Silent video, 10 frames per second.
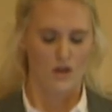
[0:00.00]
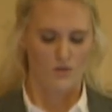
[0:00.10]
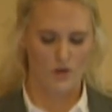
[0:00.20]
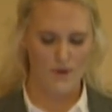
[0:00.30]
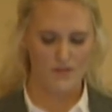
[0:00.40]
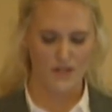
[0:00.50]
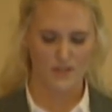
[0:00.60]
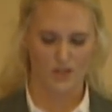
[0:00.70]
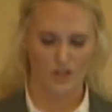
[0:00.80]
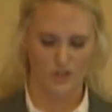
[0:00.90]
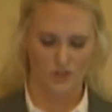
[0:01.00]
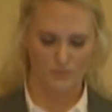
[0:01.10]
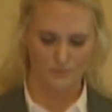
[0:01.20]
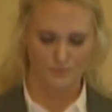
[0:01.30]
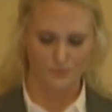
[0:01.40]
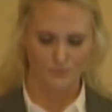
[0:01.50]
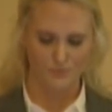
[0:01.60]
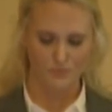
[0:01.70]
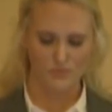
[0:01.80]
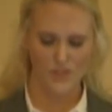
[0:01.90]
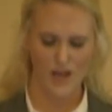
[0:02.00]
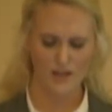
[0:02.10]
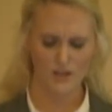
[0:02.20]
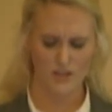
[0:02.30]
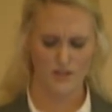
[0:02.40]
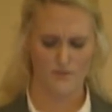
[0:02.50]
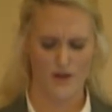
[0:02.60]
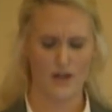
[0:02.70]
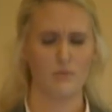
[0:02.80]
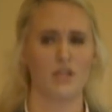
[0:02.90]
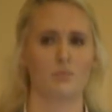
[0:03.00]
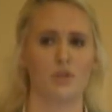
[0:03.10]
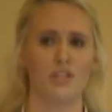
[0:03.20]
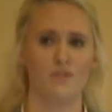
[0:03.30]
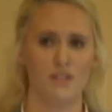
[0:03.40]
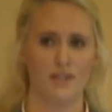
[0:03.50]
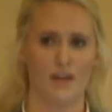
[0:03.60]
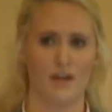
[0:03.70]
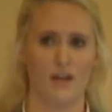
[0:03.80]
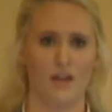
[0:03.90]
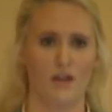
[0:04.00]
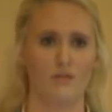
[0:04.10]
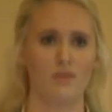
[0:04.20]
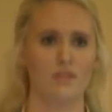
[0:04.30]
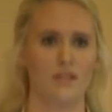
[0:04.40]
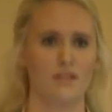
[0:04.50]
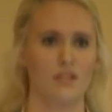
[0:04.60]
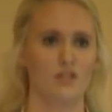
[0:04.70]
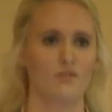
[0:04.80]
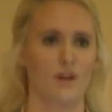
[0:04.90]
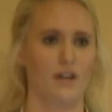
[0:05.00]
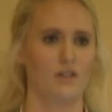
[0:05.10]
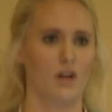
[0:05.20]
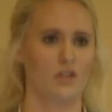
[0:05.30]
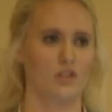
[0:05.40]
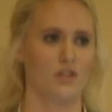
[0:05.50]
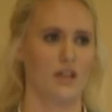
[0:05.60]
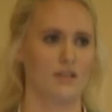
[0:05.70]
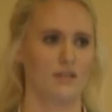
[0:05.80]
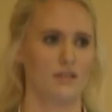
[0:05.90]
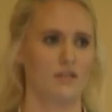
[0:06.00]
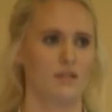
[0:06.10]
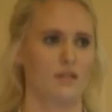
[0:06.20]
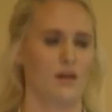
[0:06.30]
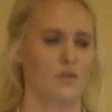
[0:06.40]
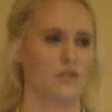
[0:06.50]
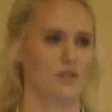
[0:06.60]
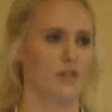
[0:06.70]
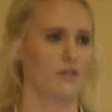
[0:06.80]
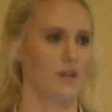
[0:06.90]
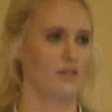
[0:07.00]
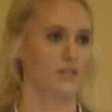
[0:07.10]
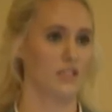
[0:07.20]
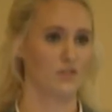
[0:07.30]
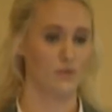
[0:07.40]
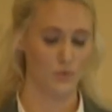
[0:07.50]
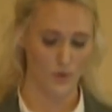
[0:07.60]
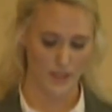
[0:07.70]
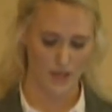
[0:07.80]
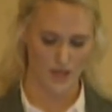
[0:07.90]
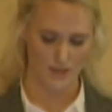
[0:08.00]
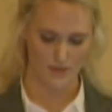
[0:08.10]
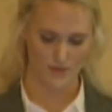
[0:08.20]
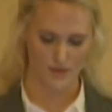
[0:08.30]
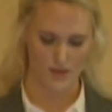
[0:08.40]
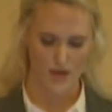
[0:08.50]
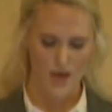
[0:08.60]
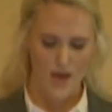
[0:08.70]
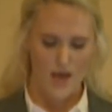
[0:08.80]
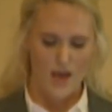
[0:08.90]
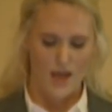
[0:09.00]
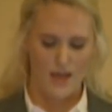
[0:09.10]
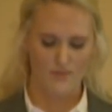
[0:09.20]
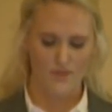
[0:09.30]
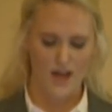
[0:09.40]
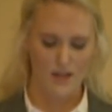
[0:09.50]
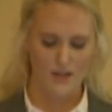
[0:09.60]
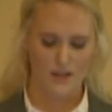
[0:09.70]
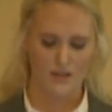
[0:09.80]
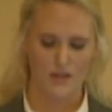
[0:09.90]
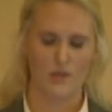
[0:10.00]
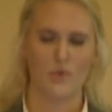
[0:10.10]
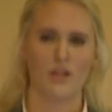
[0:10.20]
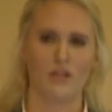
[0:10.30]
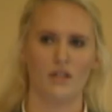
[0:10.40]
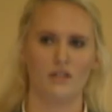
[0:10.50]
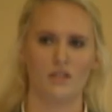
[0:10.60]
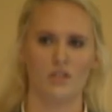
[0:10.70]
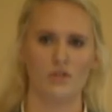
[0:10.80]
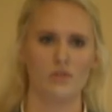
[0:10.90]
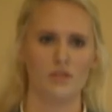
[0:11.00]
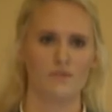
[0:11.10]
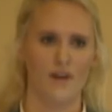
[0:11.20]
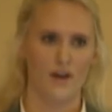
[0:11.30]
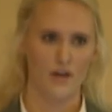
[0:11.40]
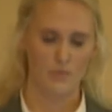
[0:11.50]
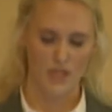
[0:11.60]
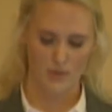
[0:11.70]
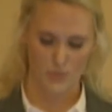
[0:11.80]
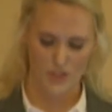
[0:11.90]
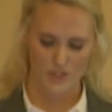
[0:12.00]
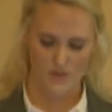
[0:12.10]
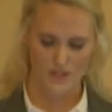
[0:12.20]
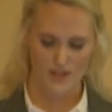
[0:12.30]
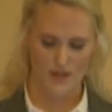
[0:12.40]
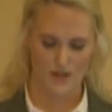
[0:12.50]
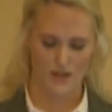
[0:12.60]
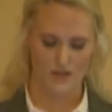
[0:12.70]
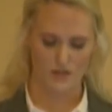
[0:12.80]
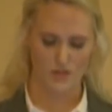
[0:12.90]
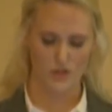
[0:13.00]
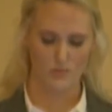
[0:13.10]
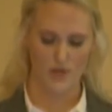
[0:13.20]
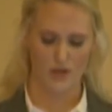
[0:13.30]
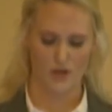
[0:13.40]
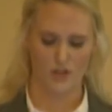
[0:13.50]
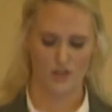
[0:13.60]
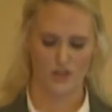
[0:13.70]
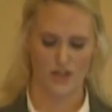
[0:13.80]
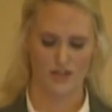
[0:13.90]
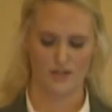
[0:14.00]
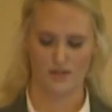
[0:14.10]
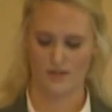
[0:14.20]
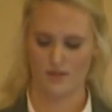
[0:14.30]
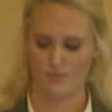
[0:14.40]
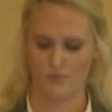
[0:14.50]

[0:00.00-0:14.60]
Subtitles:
For my research, I looked at the firing pin and breech face area of the 600 fired cartridge cases, that was 30 rounds each from 20 guns, and validated the ability to use the firing pin and breech face areas to compare cartridge cases.